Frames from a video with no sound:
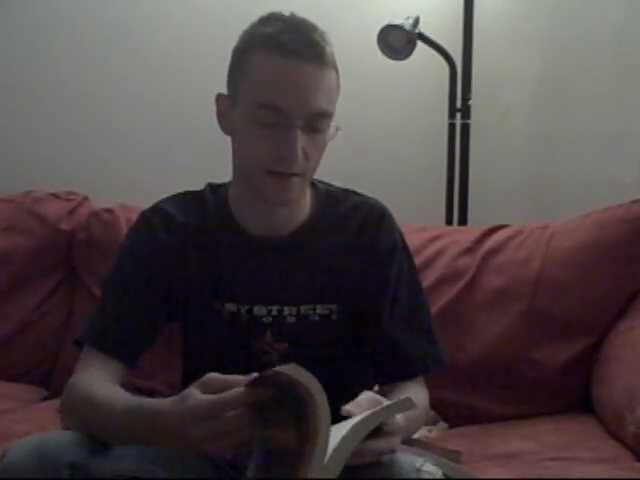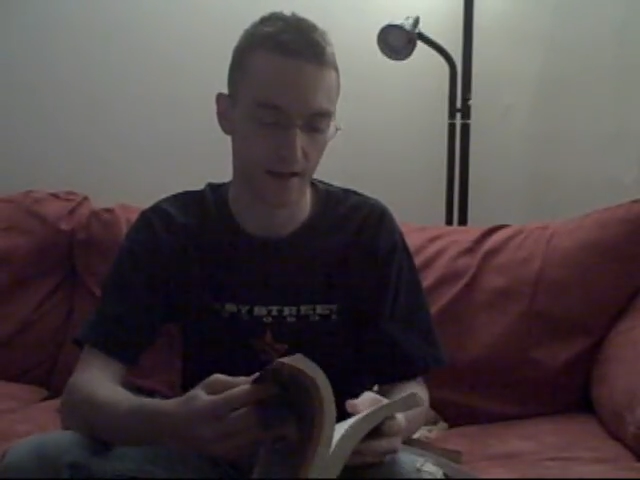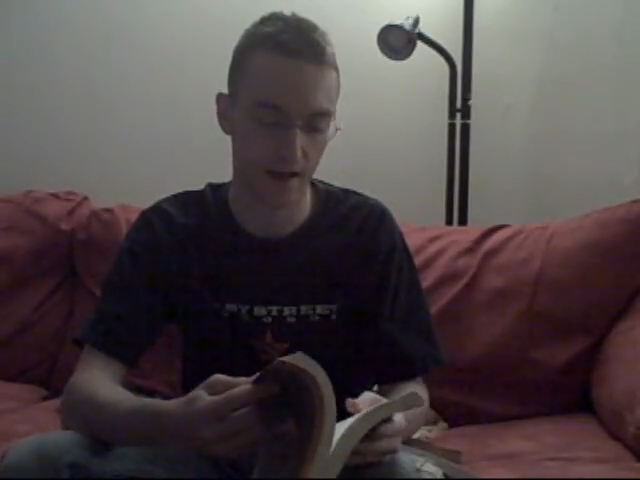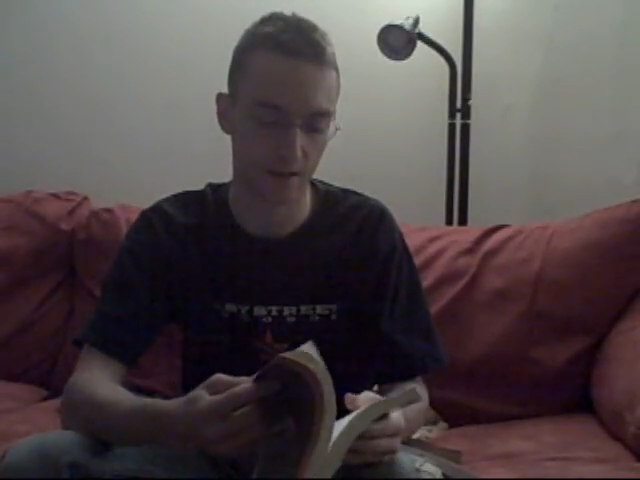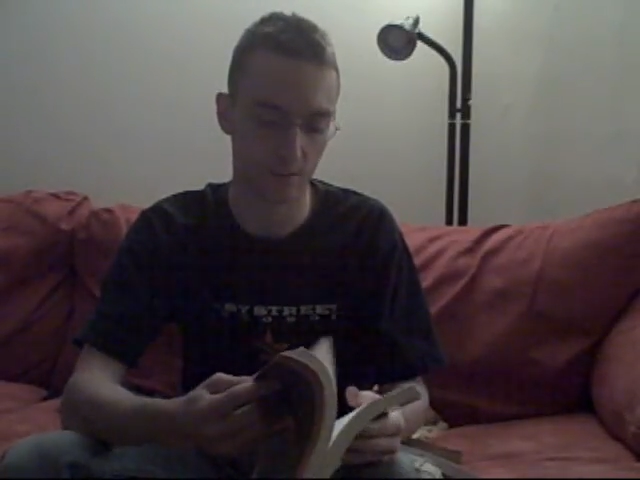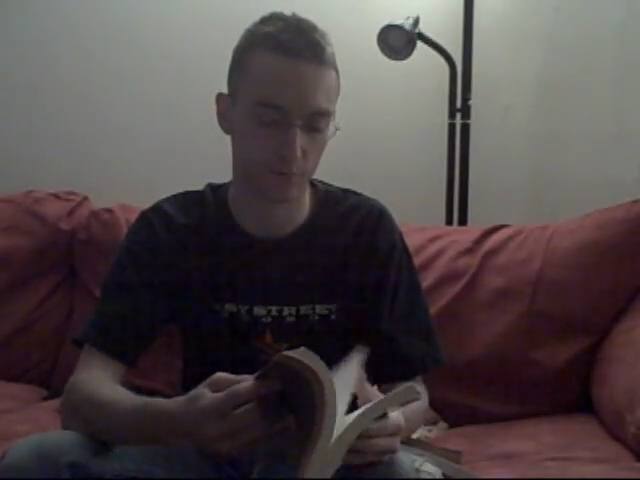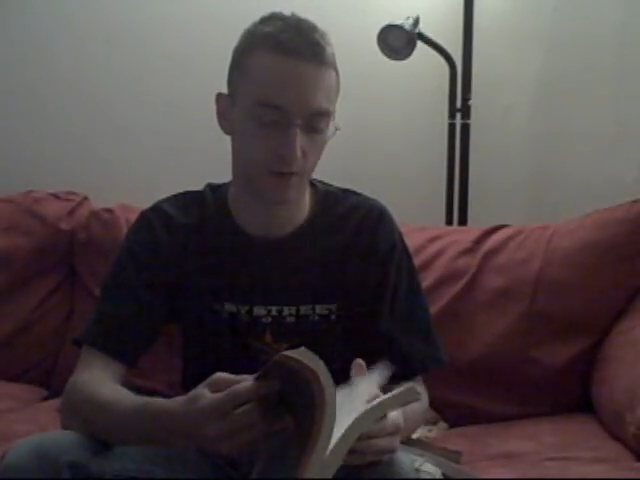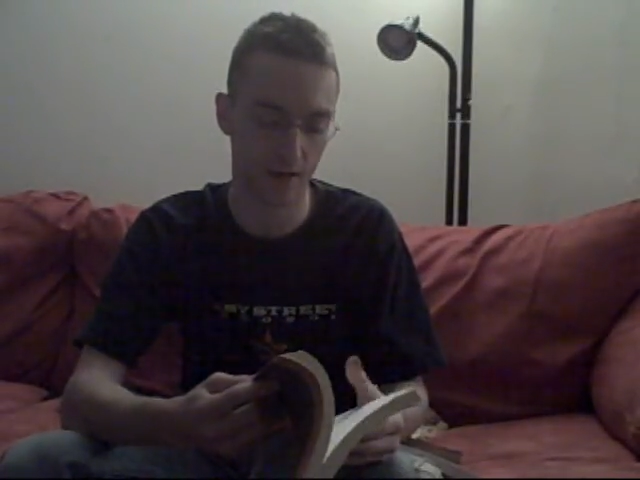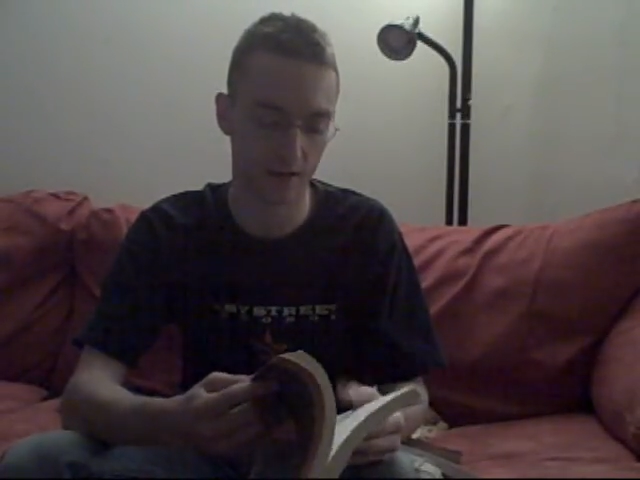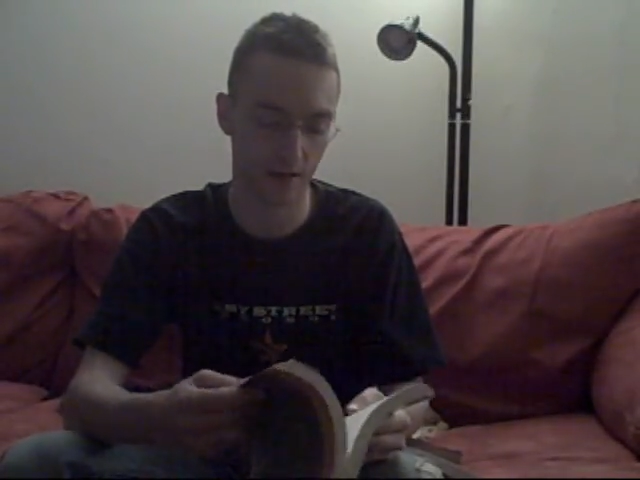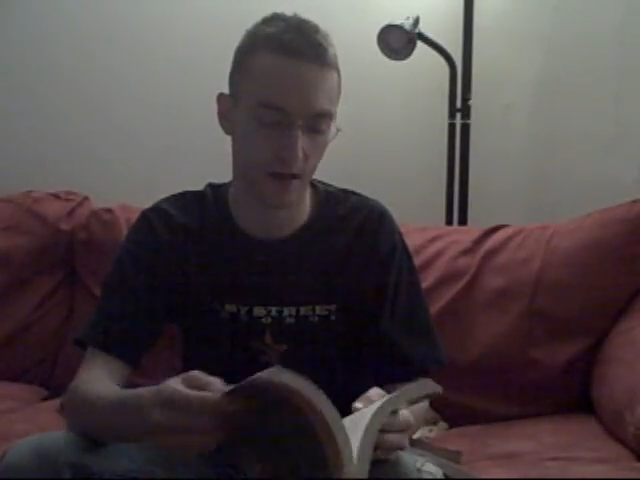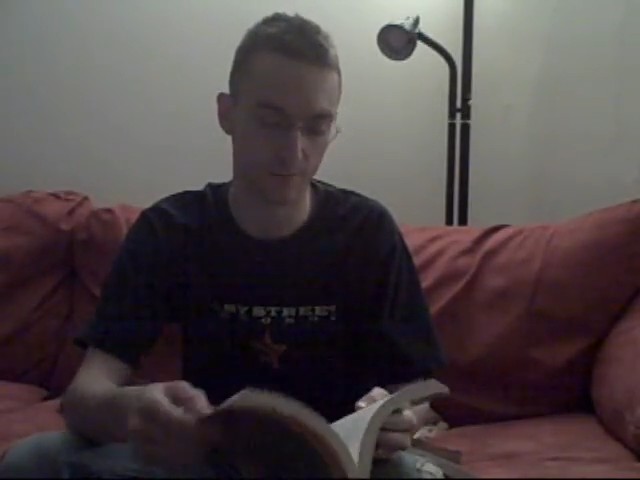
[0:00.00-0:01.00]
and how to
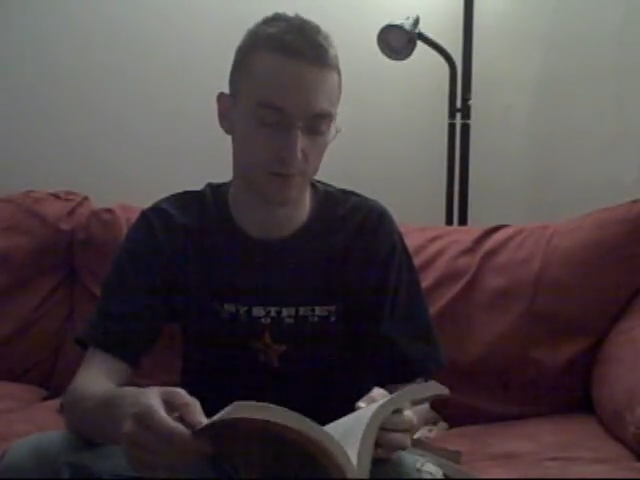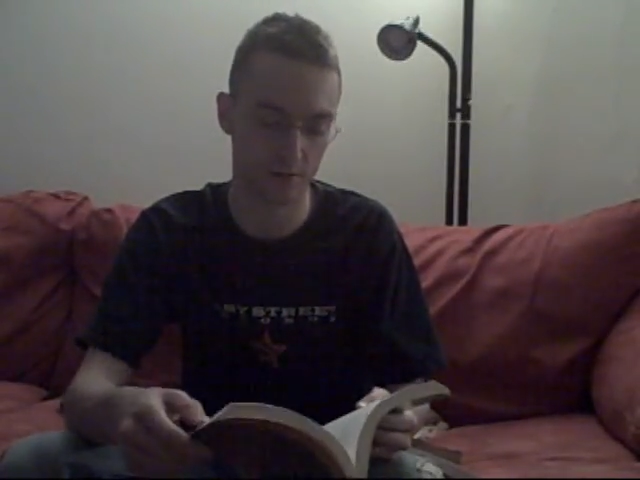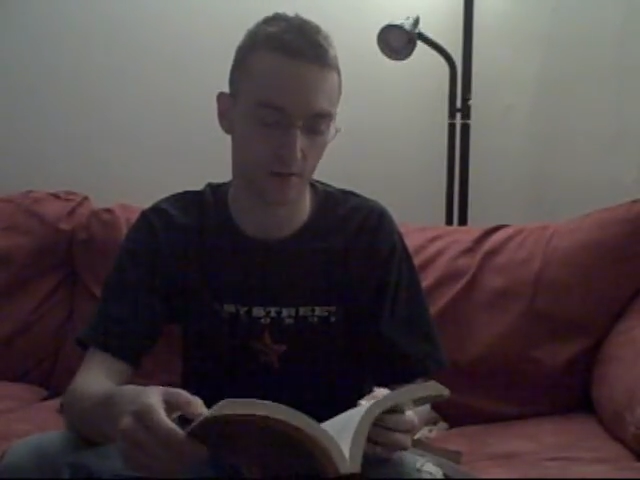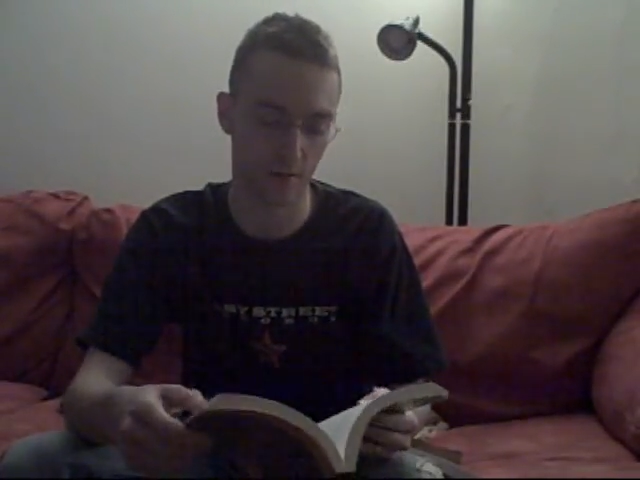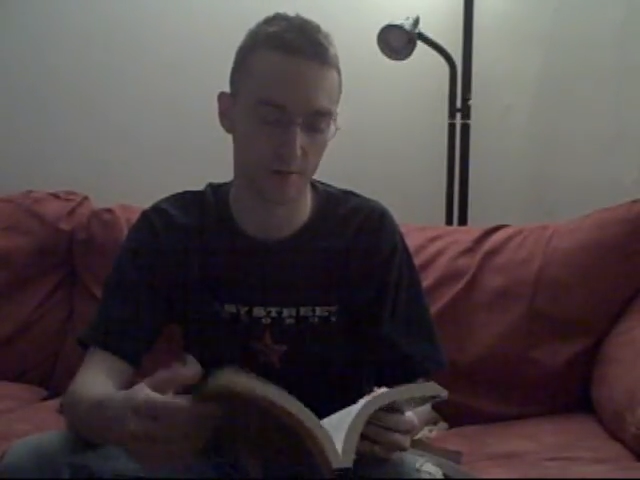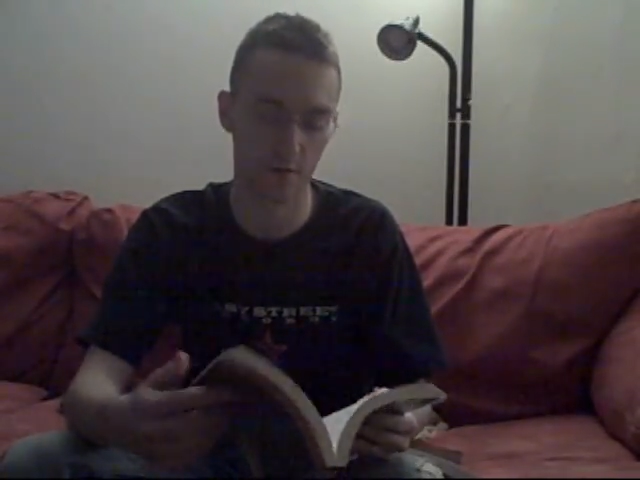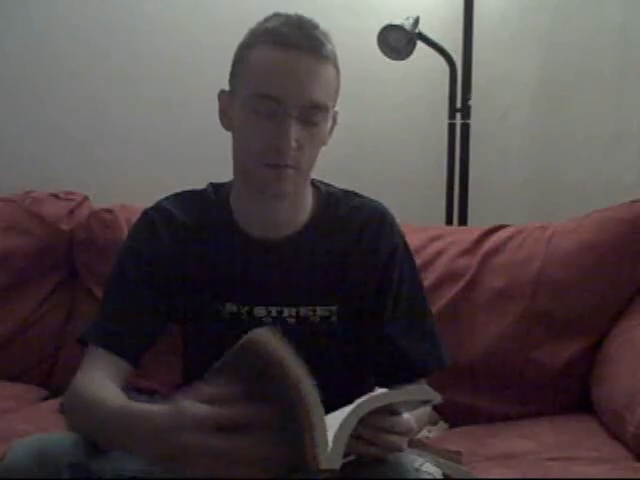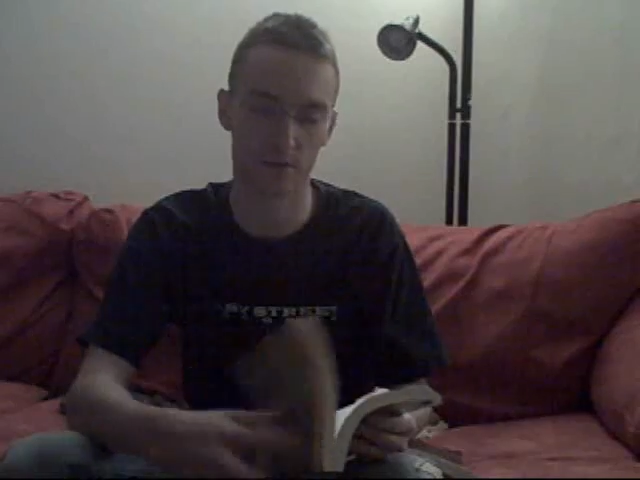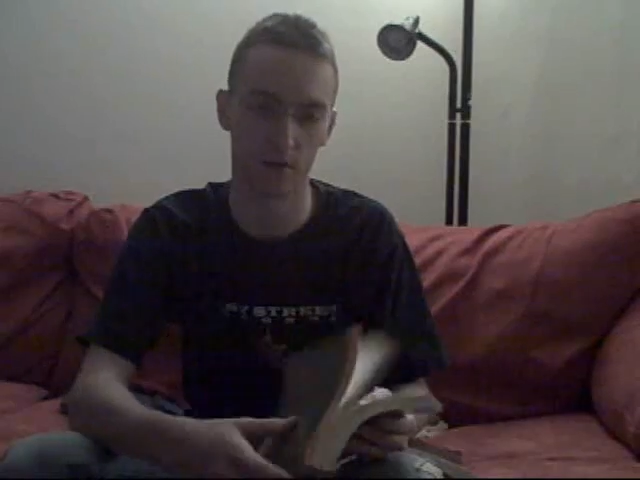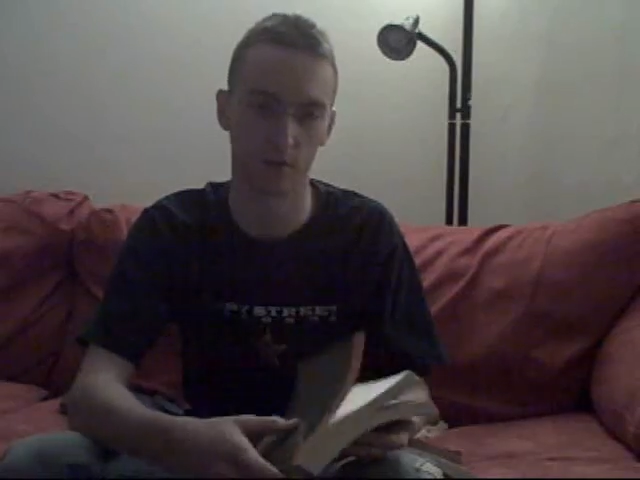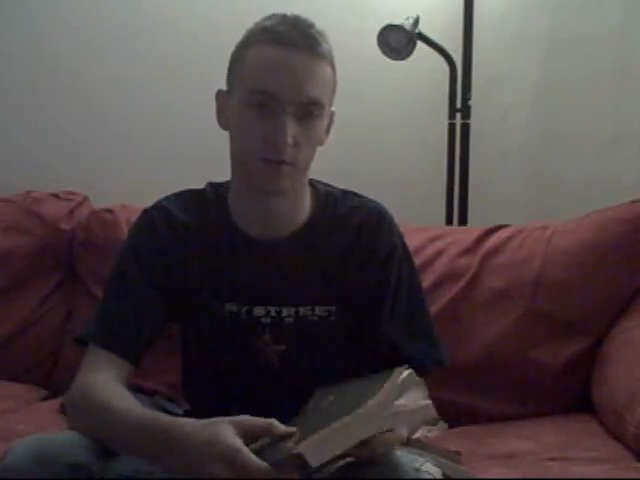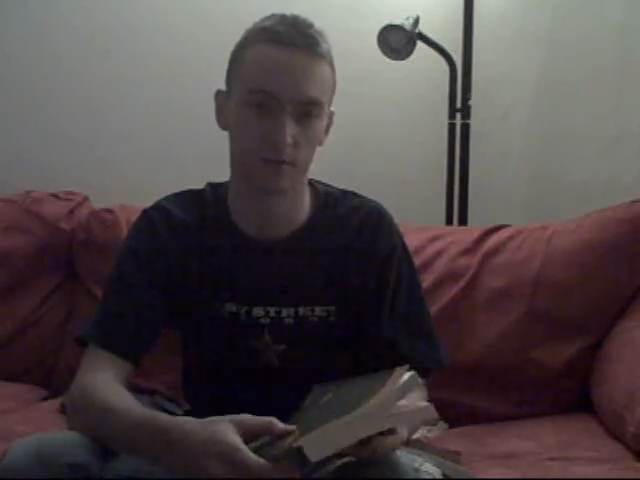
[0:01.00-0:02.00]
break it up so that people
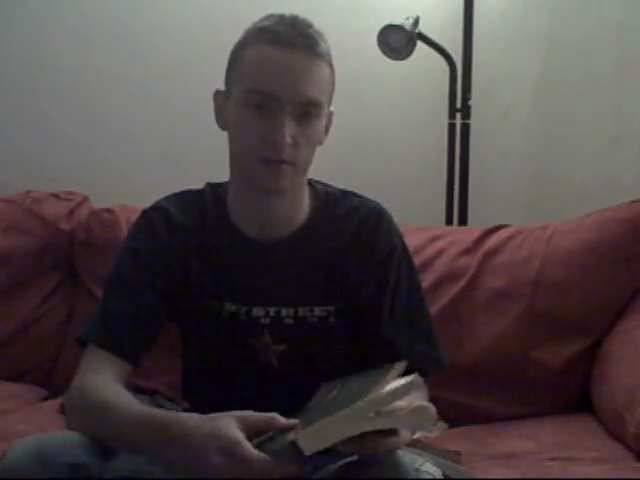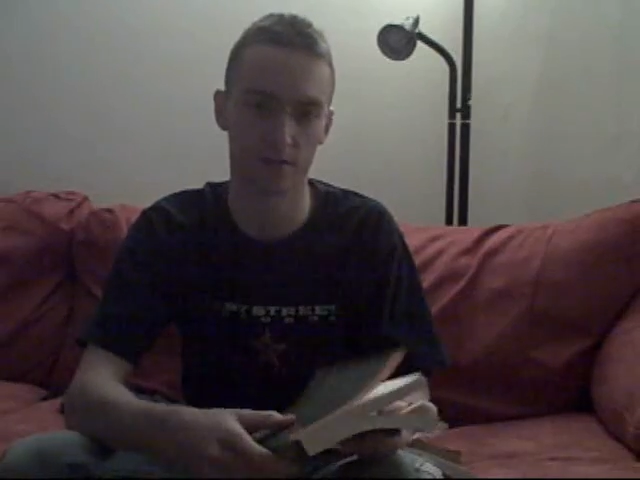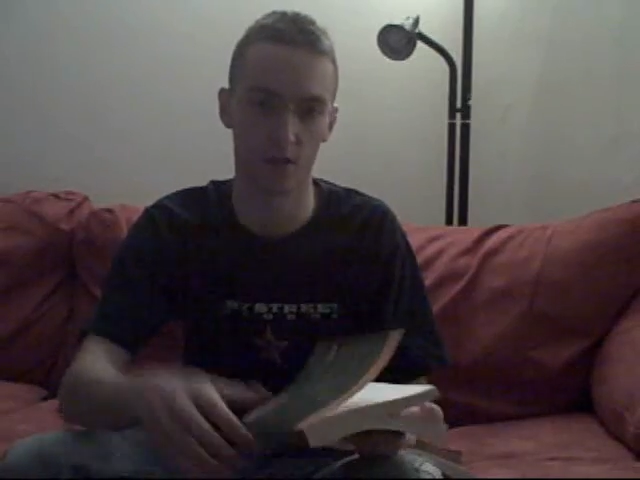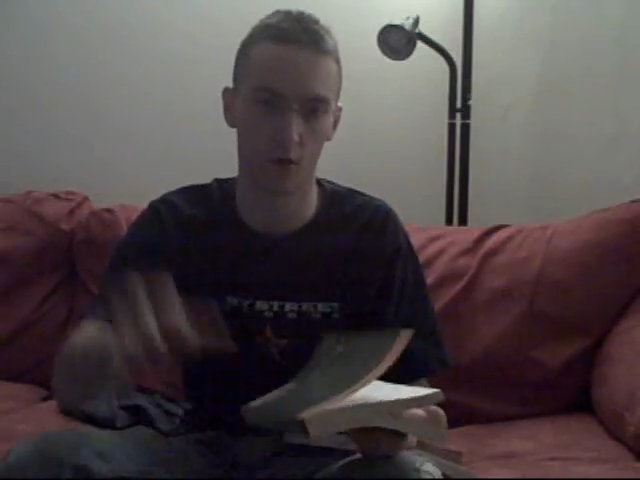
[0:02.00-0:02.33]
don't see